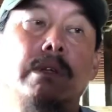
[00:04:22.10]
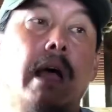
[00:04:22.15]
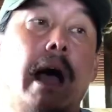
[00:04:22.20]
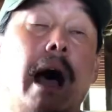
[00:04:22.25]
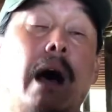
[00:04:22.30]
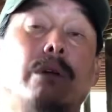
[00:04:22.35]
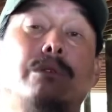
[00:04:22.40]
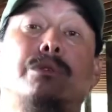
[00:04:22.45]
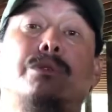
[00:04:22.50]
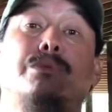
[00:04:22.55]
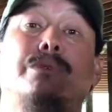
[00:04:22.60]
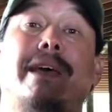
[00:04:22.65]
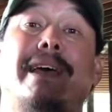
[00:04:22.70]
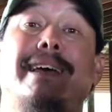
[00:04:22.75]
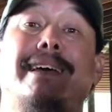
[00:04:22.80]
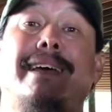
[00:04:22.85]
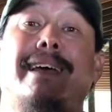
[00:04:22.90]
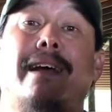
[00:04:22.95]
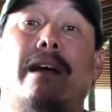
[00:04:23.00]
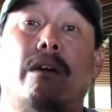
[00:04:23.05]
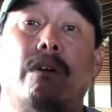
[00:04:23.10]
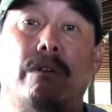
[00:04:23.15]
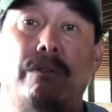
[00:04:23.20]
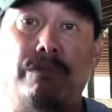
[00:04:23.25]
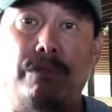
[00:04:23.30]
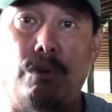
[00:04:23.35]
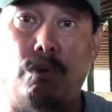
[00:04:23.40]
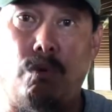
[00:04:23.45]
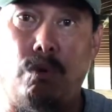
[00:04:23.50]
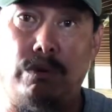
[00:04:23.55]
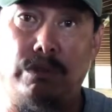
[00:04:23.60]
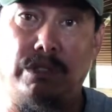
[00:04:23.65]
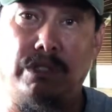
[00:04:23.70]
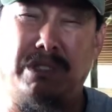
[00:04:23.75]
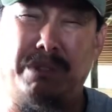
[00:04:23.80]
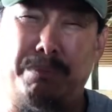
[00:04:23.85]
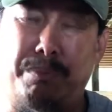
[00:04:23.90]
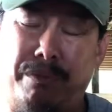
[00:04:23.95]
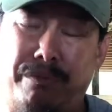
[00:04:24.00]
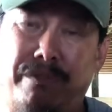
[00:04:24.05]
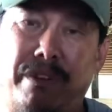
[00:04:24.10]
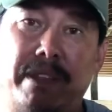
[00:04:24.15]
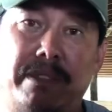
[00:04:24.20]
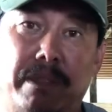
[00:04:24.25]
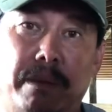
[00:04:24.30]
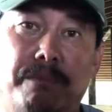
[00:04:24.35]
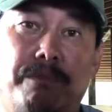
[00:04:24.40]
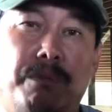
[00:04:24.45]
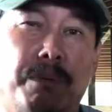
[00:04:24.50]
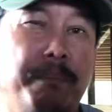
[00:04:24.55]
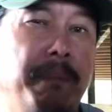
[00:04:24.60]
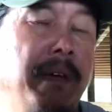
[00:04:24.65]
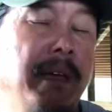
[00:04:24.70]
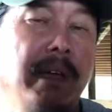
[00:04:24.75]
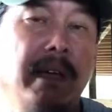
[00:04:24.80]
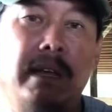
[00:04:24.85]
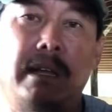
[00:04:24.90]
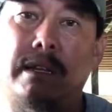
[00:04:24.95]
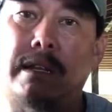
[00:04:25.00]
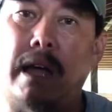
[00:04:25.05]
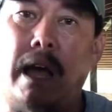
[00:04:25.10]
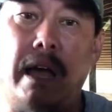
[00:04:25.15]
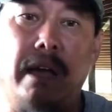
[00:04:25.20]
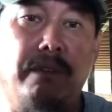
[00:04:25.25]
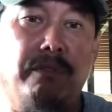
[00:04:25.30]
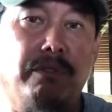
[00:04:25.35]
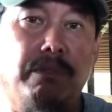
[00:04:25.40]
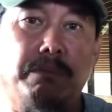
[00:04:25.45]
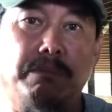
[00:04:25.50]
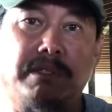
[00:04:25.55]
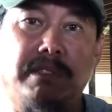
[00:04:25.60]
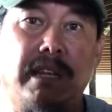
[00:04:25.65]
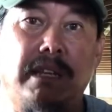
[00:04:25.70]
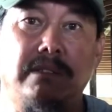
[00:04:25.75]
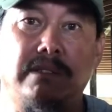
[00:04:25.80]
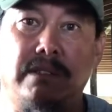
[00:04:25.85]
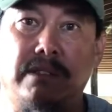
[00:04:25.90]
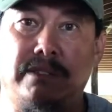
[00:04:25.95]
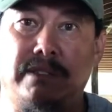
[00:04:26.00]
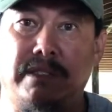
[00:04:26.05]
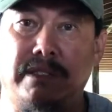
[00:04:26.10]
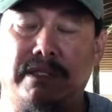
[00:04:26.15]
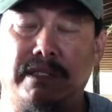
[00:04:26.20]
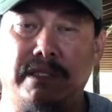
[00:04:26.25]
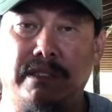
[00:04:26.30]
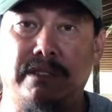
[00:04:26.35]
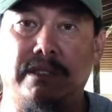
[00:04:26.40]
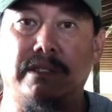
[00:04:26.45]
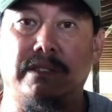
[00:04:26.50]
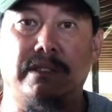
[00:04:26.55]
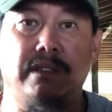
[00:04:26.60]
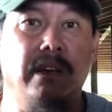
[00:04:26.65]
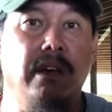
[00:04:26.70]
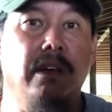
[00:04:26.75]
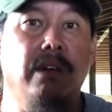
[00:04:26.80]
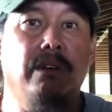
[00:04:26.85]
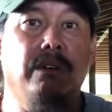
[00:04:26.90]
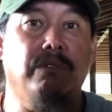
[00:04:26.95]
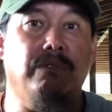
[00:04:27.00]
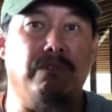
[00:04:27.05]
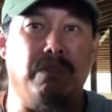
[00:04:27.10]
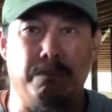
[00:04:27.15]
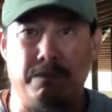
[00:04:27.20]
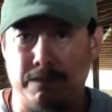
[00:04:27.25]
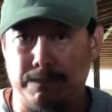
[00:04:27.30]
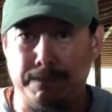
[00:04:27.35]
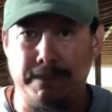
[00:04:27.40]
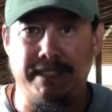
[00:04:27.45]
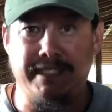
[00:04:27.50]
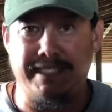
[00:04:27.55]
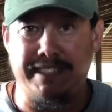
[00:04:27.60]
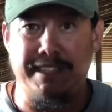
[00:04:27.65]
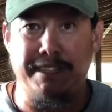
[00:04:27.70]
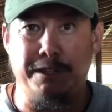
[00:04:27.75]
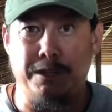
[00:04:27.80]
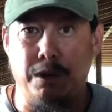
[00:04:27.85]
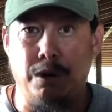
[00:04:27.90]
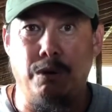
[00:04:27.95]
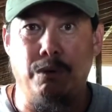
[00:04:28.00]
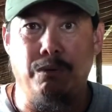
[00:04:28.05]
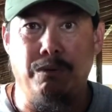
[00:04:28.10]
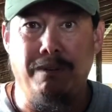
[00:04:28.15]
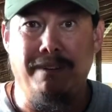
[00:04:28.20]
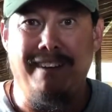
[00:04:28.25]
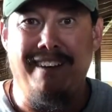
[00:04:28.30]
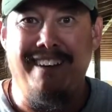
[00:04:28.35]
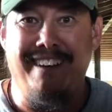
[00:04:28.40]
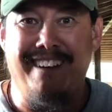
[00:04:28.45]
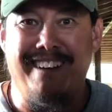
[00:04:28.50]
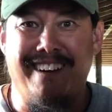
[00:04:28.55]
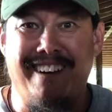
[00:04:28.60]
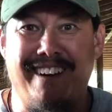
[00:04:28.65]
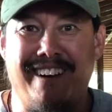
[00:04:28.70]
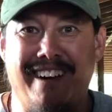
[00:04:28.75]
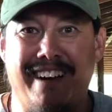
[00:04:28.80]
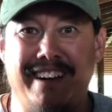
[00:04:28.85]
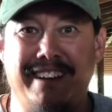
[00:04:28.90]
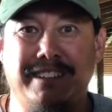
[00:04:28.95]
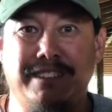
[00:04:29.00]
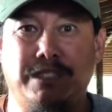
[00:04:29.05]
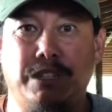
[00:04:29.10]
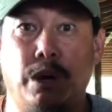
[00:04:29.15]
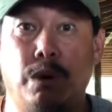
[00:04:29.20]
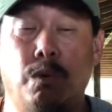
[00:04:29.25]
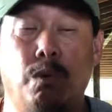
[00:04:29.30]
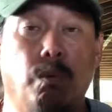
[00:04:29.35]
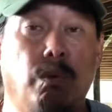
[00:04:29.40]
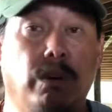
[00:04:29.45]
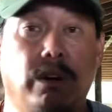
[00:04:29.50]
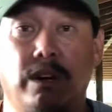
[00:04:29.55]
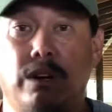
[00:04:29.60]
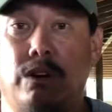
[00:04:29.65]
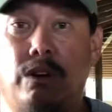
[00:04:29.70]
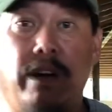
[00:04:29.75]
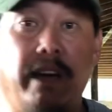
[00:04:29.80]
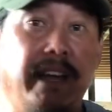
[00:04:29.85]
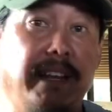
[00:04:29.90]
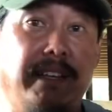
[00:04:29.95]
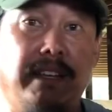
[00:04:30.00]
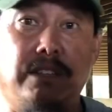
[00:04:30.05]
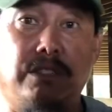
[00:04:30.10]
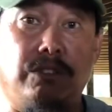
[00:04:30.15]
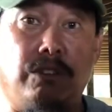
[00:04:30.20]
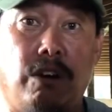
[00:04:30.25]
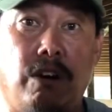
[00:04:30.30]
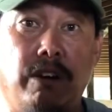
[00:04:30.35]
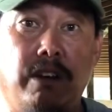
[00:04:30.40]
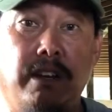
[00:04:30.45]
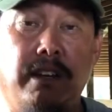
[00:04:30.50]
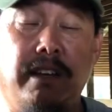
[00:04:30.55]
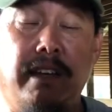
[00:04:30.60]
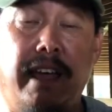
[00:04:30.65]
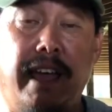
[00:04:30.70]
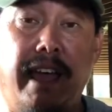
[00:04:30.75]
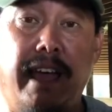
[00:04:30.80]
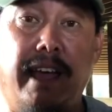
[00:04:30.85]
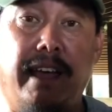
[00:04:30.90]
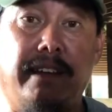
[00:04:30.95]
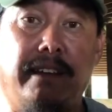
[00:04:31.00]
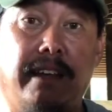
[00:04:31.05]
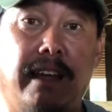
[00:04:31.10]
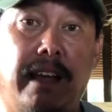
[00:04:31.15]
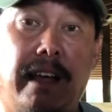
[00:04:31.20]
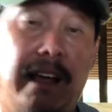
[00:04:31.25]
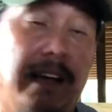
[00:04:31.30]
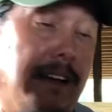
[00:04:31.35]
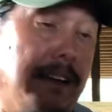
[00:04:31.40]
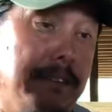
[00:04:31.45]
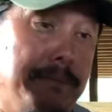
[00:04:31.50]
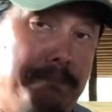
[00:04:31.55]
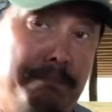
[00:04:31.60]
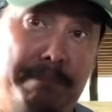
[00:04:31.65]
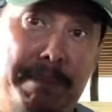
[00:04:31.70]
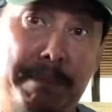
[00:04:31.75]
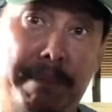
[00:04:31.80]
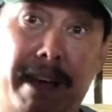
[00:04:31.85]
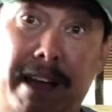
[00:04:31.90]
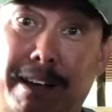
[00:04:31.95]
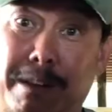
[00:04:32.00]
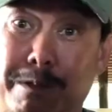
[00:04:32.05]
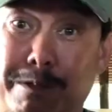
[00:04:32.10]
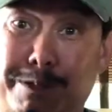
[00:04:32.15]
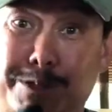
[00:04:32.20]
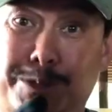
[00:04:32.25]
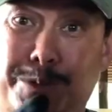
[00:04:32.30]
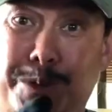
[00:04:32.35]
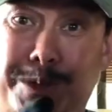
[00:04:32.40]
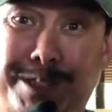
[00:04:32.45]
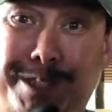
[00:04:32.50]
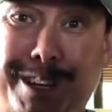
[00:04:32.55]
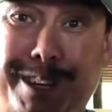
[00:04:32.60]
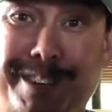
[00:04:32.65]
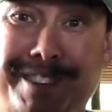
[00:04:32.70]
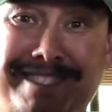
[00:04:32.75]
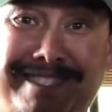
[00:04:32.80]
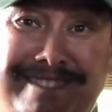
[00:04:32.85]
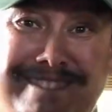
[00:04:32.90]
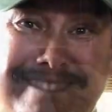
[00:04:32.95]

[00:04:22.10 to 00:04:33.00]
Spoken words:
how to take care of your horses and prevent them from dying from senseless diseases from a mosquito. All right, so we're gonna go ahead and get started, and I'll be back in just 1 second.